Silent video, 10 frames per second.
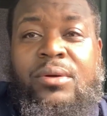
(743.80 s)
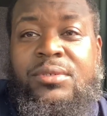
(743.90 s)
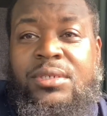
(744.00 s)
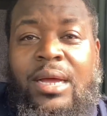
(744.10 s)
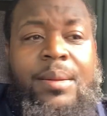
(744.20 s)

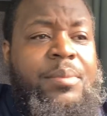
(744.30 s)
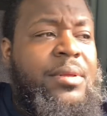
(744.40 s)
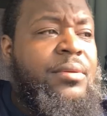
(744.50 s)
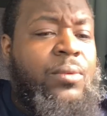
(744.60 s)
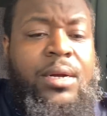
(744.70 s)
stopped
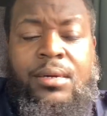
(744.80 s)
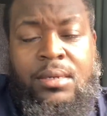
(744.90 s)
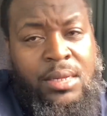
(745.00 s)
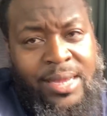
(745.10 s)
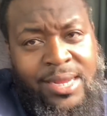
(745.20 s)
me, wanted to
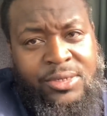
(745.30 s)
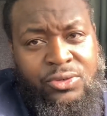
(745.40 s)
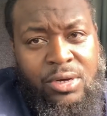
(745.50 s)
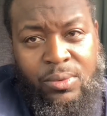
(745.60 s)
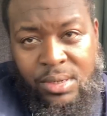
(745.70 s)
look at the
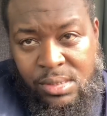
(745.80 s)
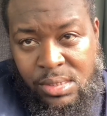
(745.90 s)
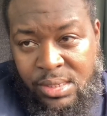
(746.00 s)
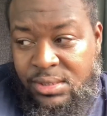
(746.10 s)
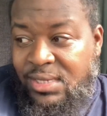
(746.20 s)
truck, wanted to
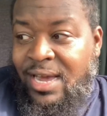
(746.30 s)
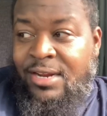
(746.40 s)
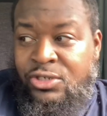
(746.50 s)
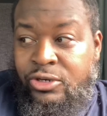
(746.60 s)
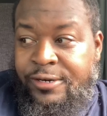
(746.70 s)
look inside
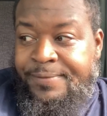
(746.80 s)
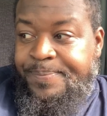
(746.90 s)
the truck.